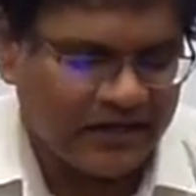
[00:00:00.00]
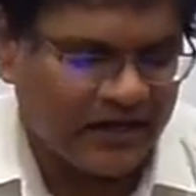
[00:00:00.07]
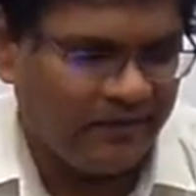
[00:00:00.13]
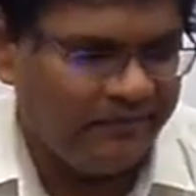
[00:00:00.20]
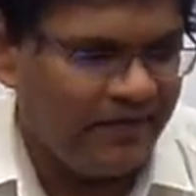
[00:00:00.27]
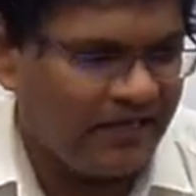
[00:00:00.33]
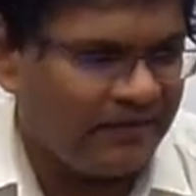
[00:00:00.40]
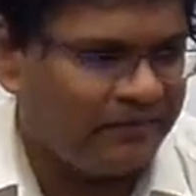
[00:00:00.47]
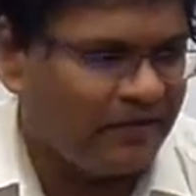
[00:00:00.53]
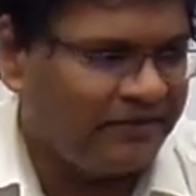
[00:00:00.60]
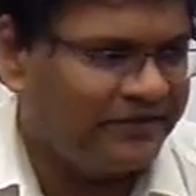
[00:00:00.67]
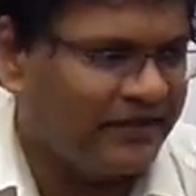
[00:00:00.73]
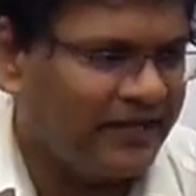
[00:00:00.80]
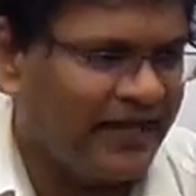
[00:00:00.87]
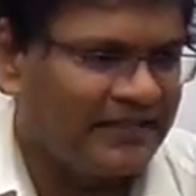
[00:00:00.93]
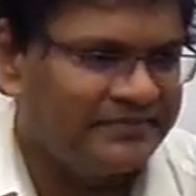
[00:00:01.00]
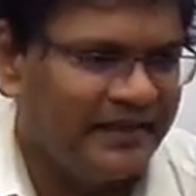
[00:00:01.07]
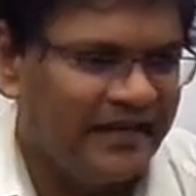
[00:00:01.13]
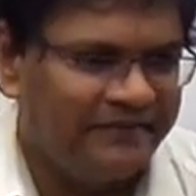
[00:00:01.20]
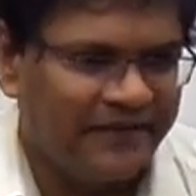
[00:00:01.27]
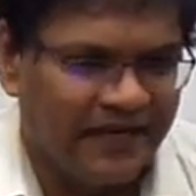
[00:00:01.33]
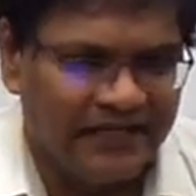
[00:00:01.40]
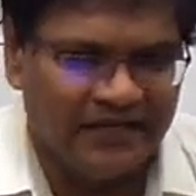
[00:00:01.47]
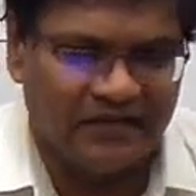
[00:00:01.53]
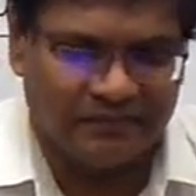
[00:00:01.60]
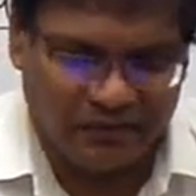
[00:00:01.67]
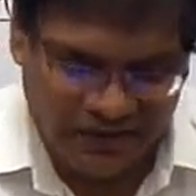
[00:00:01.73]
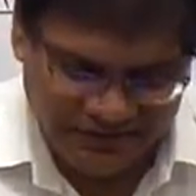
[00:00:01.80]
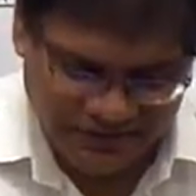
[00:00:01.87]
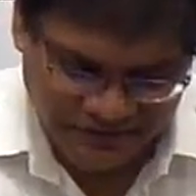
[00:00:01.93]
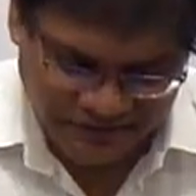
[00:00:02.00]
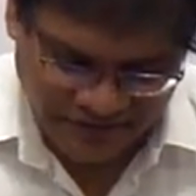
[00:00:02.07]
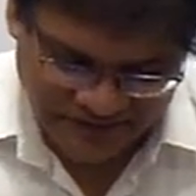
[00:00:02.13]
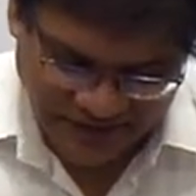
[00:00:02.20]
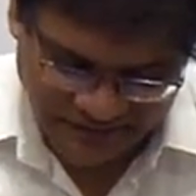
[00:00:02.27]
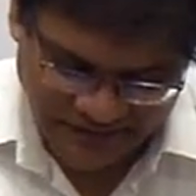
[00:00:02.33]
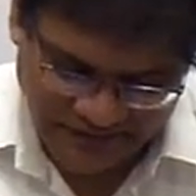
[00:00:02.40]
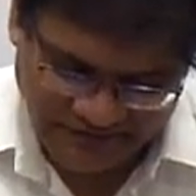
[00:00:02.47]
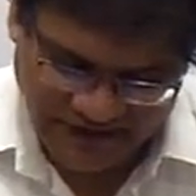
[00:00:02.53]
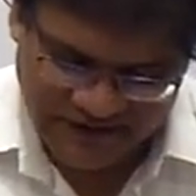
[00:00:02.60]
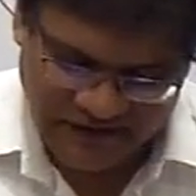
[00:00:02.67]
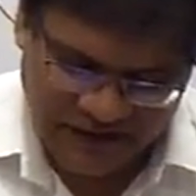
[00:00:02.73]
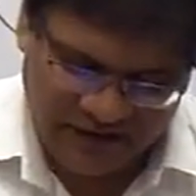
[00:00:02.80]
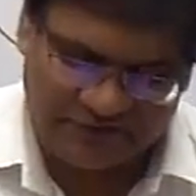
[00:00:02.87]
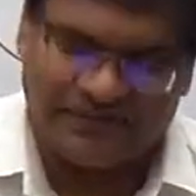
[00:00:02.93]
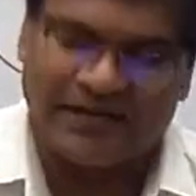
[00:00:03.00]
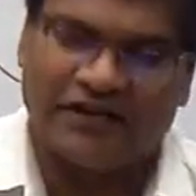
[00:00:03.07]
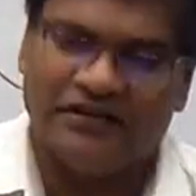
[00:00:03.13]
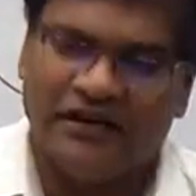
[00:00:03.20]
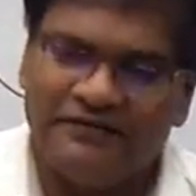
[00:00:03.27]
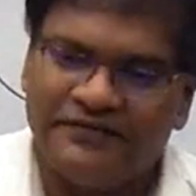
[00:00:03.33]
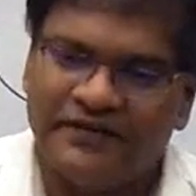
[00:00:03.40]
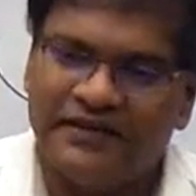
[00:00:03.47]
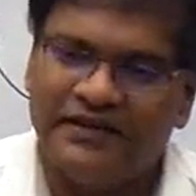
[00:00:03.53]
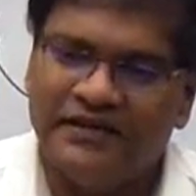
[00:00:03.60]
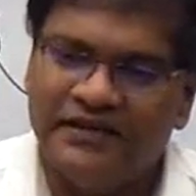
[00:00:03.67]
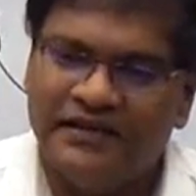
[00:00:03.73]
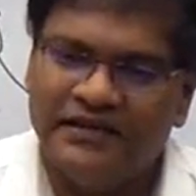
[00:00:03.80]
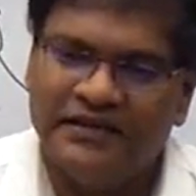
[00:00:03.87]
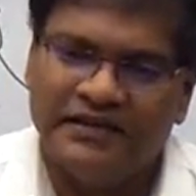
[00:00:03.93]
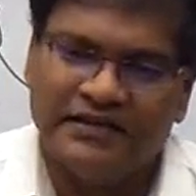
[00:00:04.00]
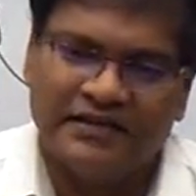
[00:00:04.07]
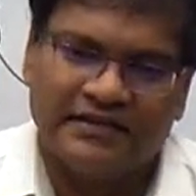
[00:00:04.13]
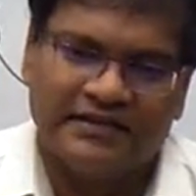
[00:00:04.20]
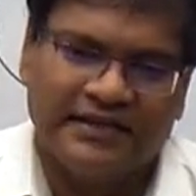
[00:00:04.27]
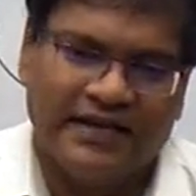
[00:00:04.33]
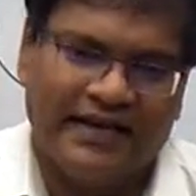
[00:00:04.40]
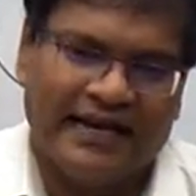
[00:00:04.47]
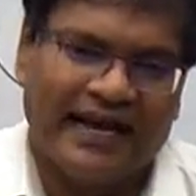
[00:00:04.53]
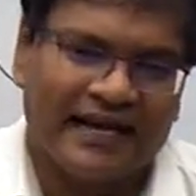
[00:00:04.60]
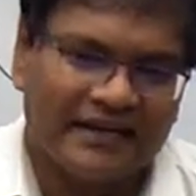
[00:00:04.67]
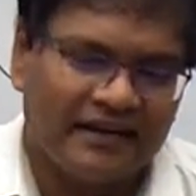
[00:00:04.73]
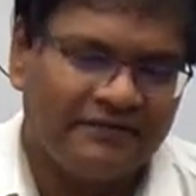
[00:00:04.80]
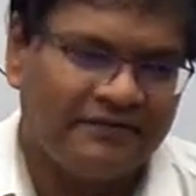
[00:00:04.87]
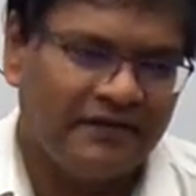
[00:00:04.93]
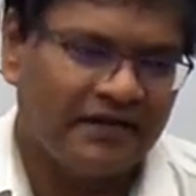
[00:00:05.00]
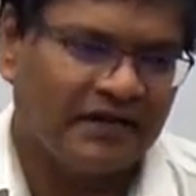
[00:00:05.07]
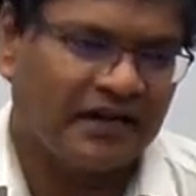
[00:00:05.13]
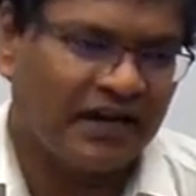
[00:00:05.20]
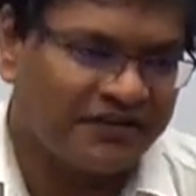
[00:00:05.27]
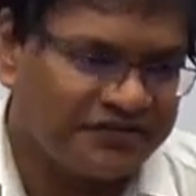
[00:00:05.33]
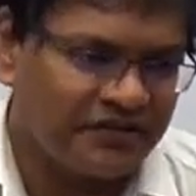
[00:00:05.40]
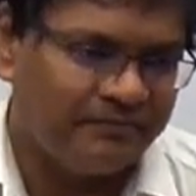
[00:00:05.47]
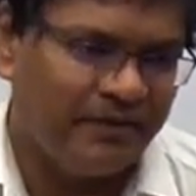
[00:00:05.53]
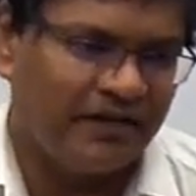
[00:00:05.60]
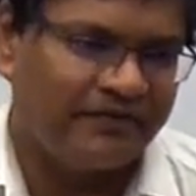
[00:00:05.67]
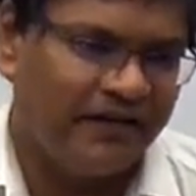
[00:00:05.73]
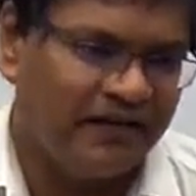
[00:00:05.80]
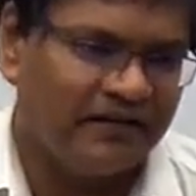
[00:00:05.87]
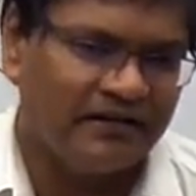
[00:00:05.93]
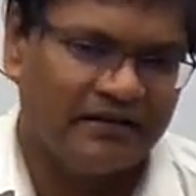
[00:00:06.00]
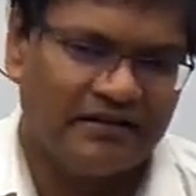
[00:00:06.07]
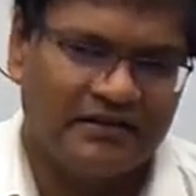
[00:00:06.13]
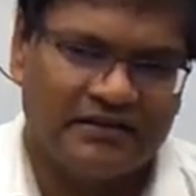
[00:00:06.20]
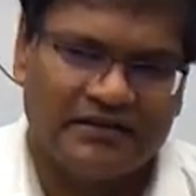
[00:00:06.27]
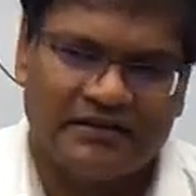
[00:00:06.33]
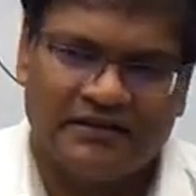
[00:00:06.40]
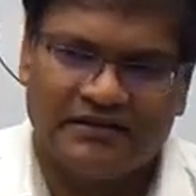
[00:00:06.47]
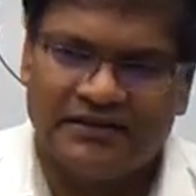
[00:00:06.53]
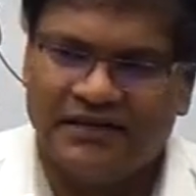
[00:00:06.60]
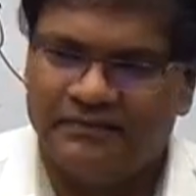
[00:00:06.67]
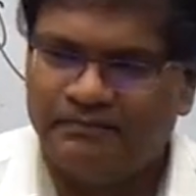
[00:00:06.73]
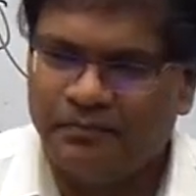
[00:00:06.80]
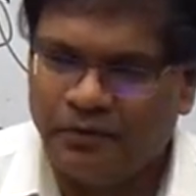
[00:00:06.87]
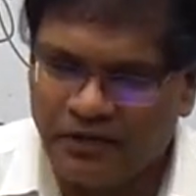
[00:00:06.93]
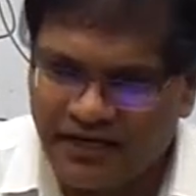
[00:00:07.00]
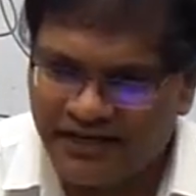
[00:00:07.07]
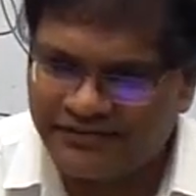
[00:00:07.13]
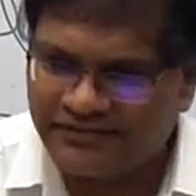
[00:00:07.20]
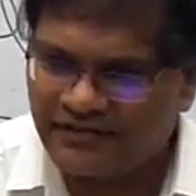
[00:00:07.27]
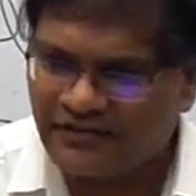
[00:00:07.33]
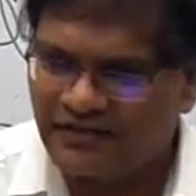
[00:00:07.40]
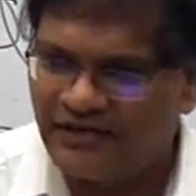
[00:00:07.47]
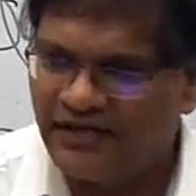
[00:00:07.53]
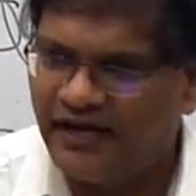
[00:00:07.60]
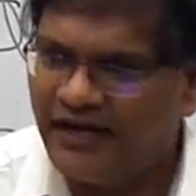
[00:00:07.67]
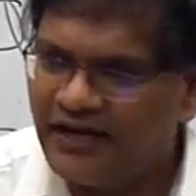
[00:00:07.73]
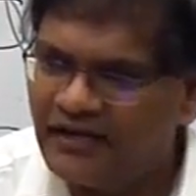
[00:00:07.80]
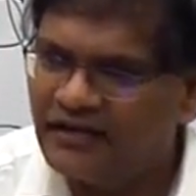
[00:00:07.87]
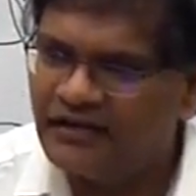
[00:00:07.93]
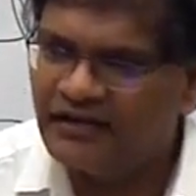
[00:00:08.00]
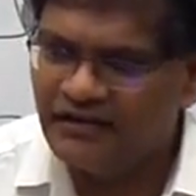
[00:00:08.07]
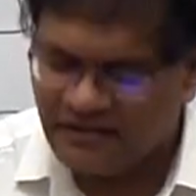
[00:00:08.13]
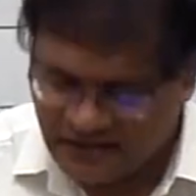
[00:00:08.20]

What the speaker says: community policing has been a failure, police reforms have been a failure, is because of the lack of trust between the police and